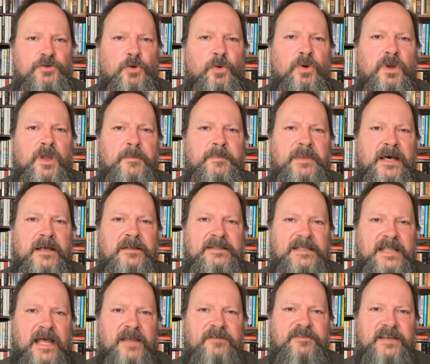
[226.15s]
talk
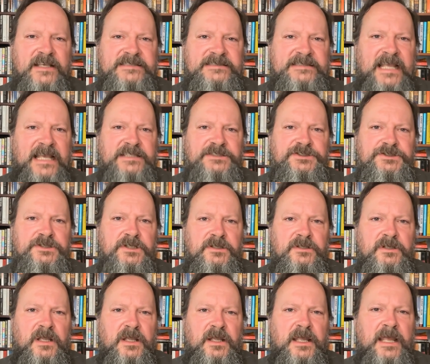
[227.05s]
about life
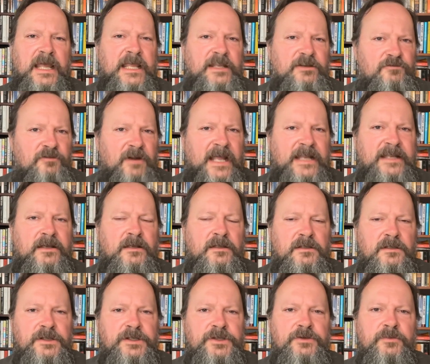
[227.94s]
extension and
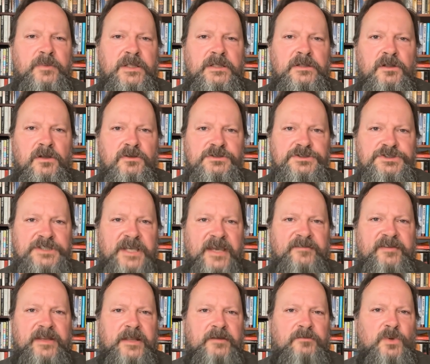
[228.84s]
radical human
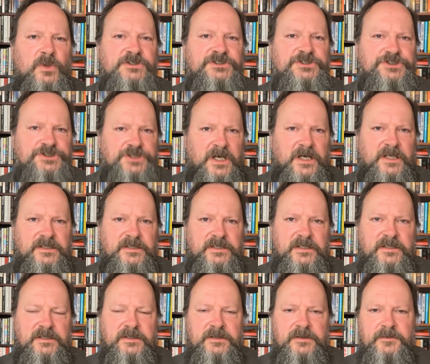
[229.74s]
longevity was
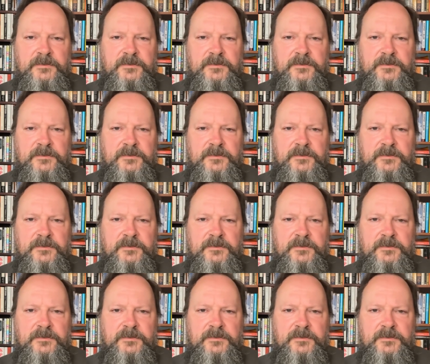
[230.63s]
shunned.